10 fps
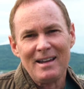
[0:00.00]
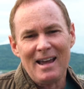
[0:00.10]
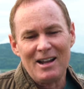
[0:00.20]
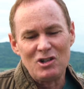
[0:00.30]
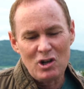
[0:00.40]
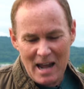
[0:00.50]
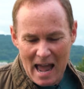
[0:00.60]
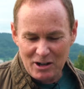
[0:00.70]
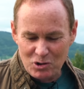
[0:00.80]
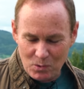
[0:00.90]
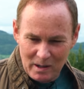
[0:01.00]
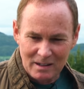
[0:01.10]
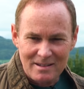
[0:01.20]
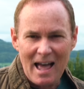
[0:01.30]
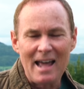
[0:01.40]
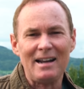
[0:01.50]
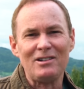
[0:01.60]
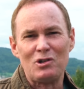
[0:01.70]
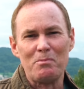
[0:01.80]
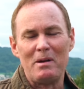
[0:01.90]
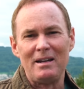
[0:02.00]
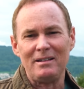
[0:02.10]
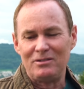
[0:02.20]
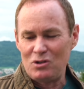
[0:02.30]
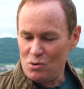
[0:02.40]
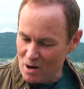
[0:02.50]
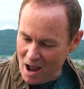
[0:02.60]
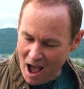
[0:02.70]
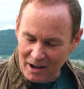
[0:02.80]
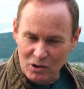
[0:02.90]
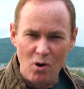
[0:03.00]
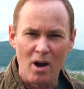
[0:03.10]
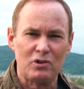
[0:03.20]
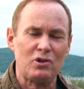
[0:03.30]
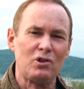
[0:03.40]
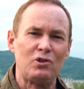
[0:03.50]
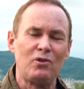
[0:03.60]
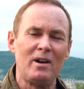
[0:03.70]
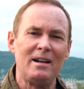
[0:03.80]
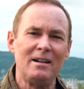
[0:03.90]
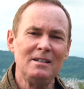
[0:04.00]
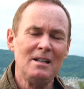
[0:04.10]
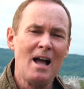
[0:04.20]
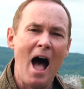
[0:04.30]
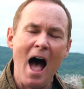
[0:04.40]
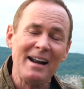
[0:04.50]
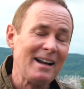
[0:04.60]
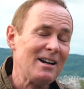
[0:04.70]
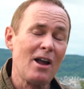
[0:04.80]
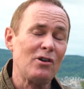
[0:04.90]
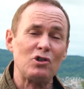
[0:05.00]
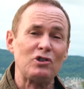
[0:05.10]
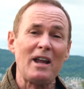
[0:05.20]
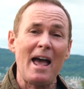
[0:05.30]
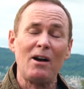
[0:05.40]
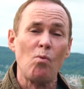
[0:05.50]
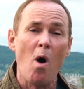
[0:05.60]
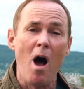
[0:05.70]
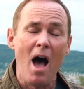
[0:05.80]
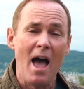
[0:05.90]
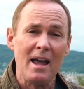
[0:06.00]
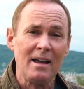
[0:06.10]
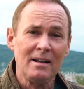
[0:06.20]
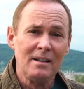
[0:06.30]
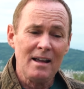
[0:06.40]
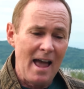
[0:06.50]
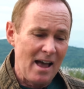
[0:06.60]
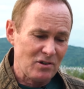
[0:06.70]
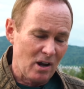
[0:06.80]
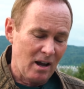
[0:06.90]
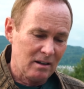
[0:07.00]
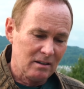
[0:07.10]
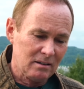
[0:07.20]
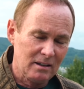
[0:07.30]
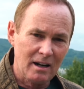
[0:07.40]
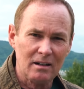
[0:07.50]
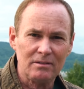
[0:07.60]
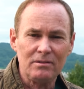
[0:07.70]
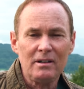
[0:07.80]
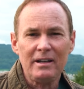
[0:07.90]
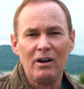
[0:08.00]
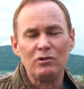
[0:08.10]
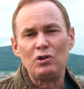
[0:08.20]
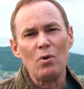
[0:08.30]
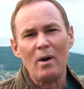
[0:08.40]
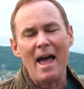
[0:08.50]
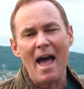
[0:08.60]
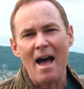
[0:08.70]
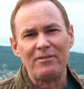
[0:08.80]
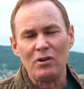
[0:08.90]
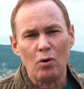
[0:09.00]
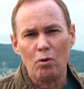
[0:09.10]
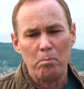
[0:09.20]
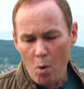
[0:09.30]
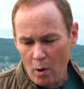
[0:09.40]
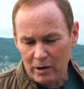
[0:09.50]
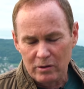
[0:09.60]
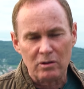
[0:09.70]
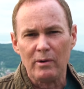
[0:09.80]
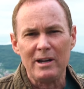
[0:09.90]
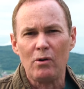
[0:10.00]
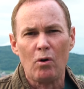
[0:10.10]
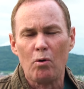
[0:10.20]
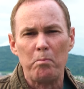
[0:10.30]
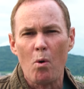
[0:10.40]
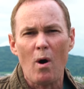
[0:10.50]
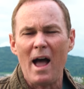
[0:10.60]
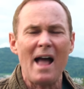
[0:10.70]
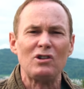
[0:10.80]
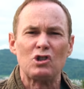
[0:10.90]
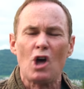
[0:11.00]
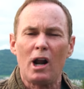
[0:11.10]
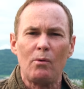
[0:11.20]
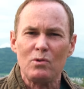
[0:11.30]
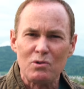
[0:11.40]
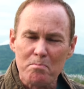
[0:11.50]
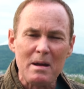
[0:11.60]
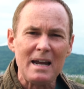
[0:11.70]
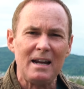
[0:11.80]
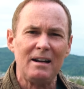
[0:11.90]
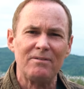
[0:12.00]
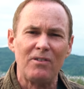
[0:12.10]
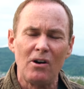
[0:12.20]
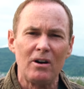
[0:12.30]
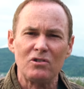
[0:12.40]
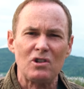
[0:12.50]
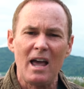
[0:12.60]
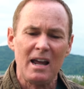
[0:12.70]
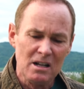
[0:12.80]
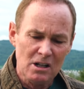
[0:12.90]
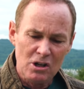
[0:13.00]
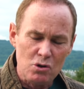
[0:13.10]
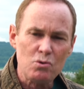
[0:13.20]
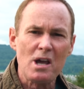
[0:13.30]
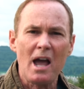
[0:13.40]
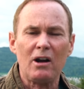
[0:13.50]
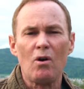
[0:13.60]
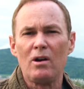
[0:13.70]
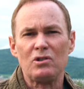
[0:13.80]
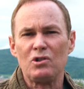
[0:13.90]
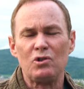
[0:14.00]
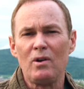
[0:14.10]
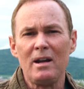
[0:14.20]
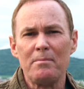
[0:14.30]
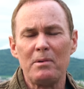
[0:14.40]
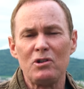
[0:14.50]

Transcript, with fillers: And she had drilled that into me do not cross the street. I didn't understand why, as a little, you know, two and a half year old boy or three year old boy, I just thought it was mean for her to say, You can't cross the street.